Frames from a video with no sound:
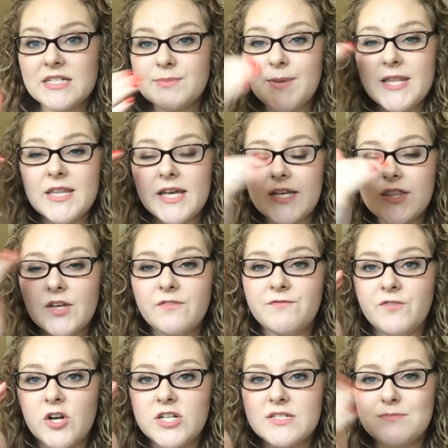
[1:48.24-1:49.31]
has been like the
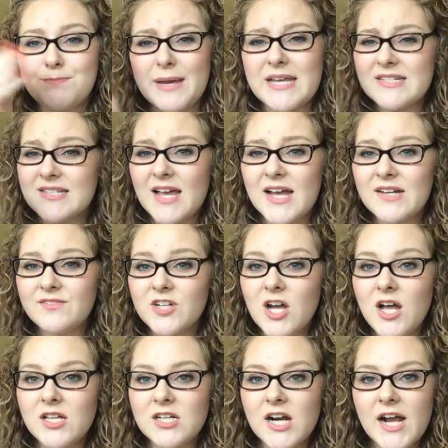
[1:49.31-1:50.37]
first base kind of a
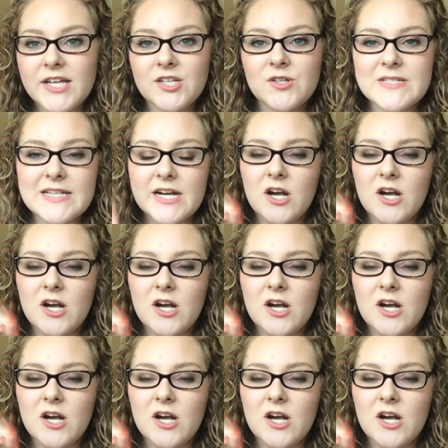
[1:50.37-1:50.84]
color I use,